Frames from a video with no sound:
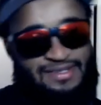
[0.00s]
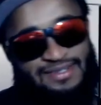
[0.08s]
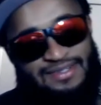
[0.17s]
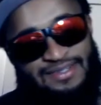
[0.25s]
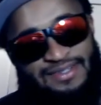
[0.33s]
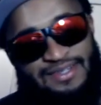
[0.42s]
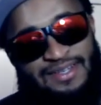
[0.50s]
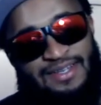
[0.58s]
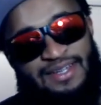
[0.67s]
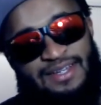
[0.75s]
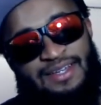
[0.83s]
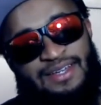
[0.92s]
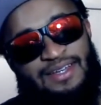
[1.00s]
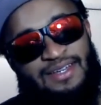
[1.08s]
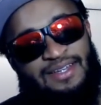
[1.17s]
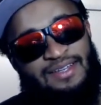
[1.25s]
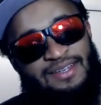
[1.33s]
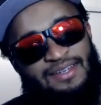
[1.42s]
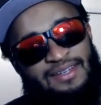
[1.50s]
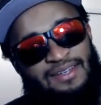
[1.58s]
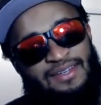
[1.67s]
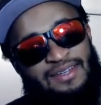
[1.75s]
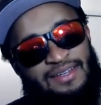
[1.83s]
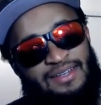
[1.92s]

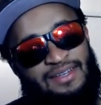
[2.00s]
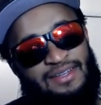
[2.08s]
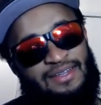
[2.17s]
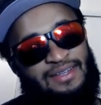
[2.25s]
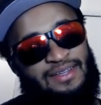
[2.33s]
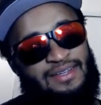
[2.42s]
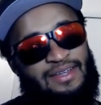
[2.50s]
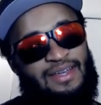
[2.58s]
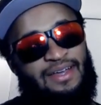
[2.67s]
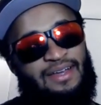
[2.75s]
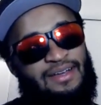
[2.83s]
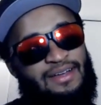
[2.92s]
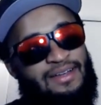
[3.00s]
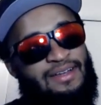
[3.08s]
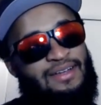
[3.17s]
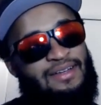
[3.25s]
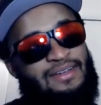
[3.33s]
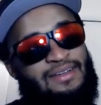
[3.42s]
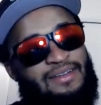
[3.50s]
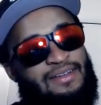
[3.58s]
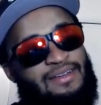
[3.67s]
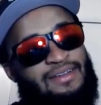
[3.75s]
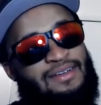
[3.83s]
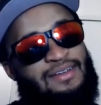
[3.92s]
(silent)